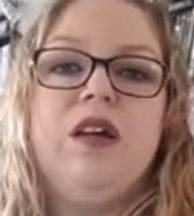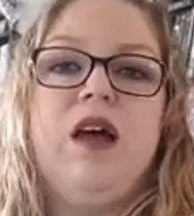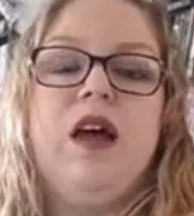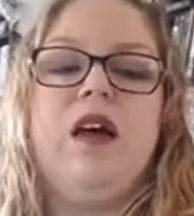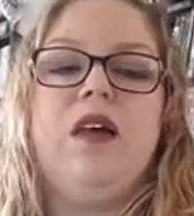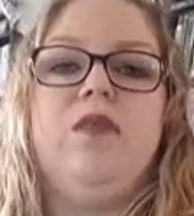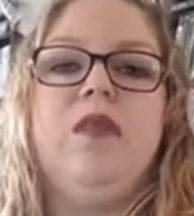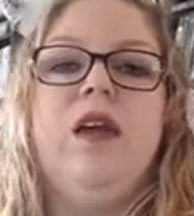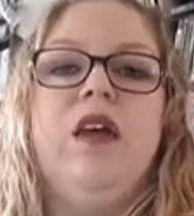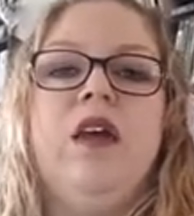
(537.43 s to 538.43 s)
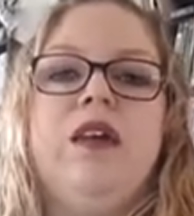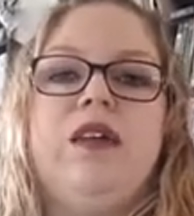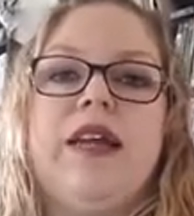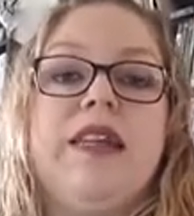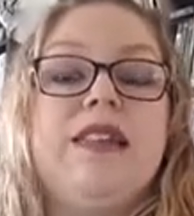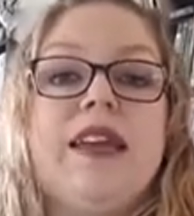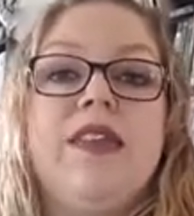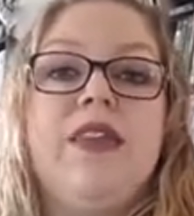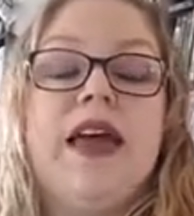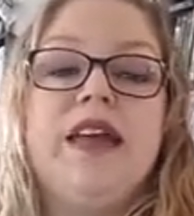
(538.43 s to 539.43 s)
Like I
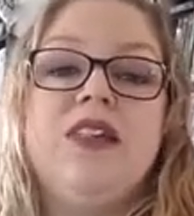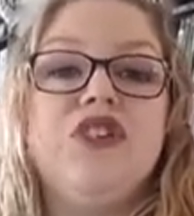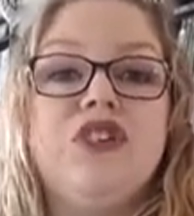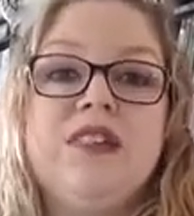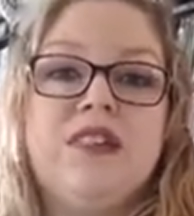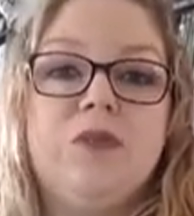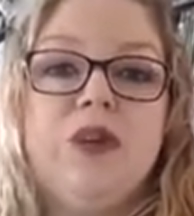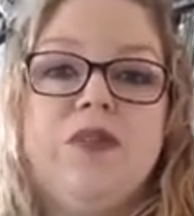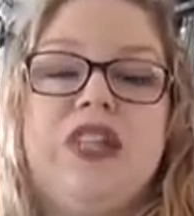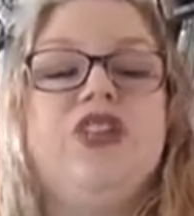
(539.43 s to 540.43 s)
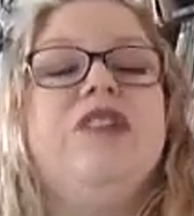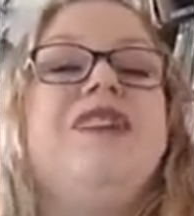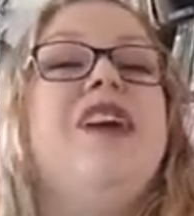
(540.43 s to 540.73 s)
said, that intrinsic motivation's